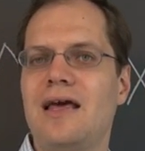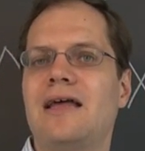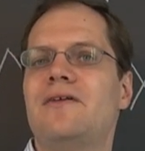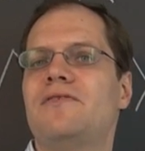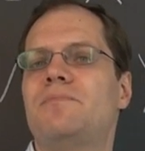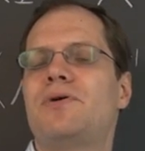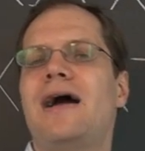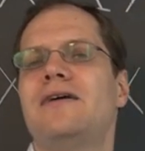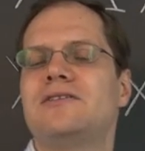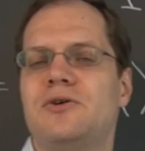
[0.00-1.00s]
And even
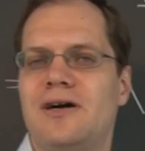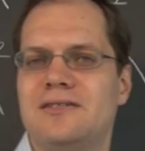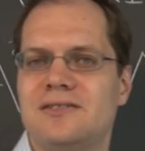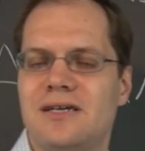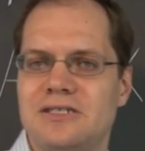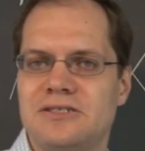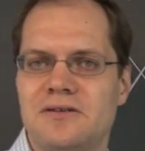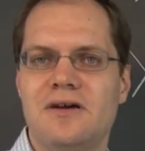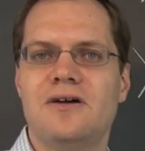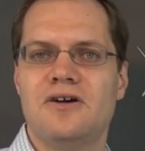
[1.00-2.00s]
prior to our
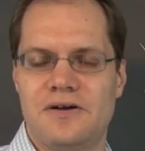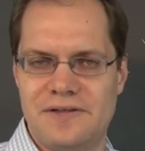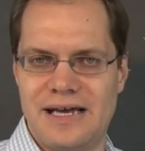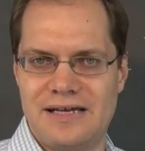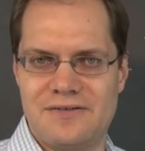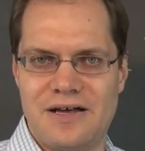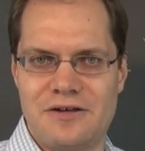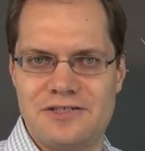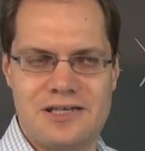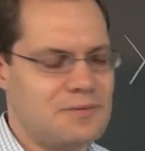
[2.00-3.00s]
discussion of the
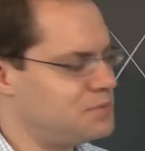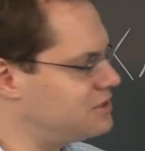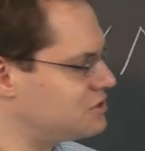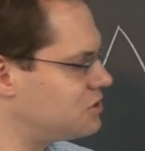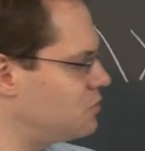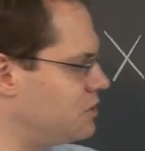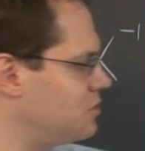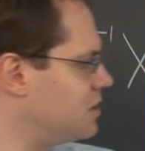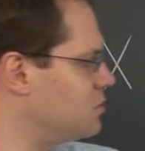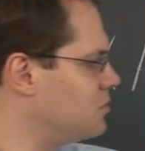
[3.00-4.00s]
eigenvalue decomposition, we
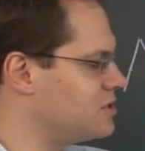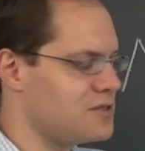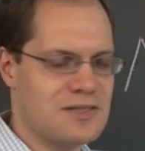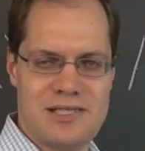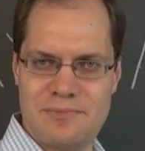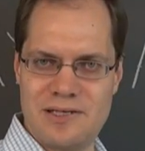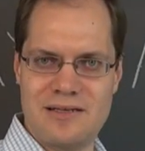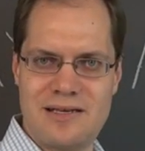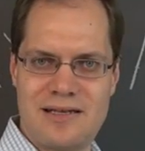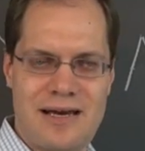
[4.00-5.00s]
knew that when we saw something
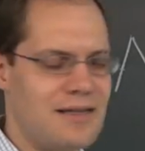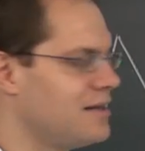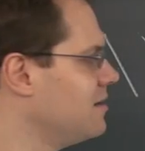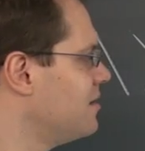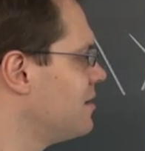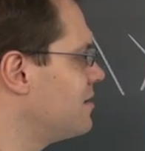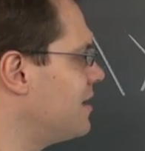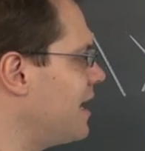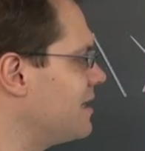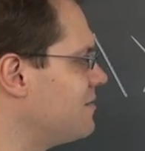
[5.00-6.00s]
like that, the
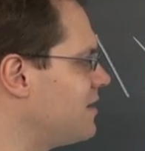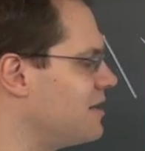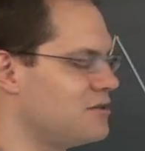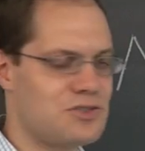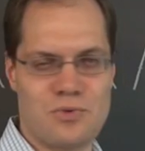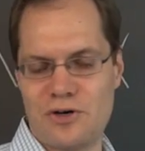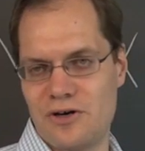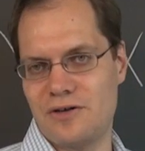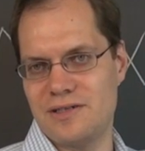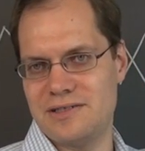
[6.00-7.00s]
eigenvalues
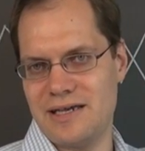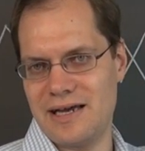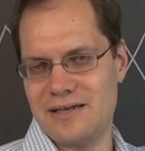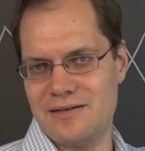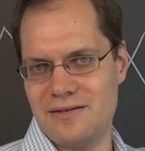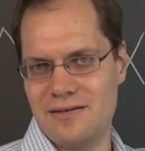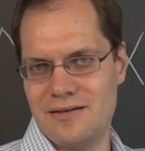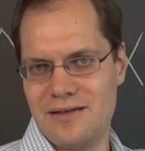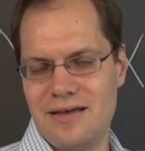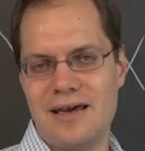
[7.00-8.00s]
were on the diagonal,
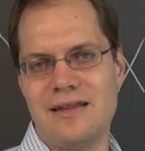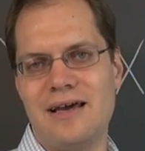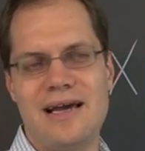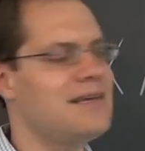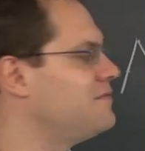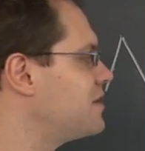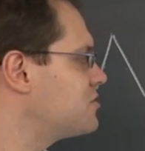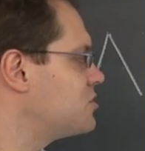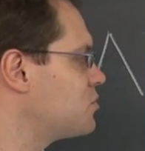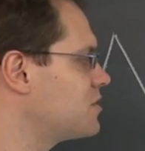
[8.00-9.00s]
and the
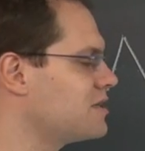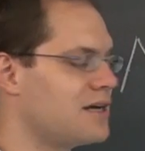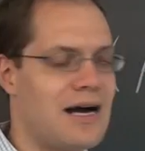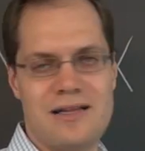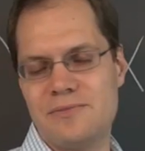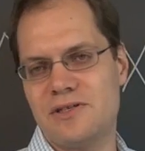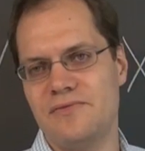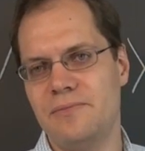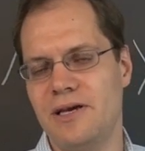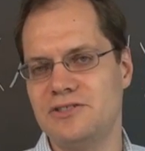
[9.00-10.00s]
eigenvectors were the columns
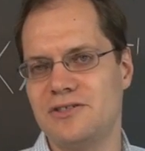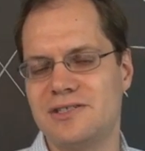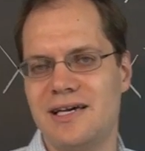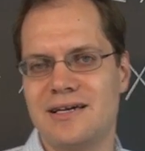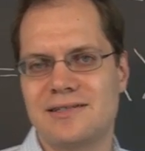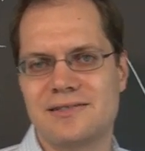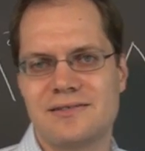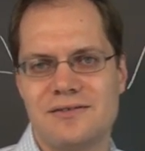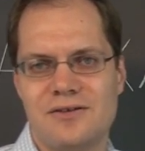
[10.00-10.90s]
of the matrix X.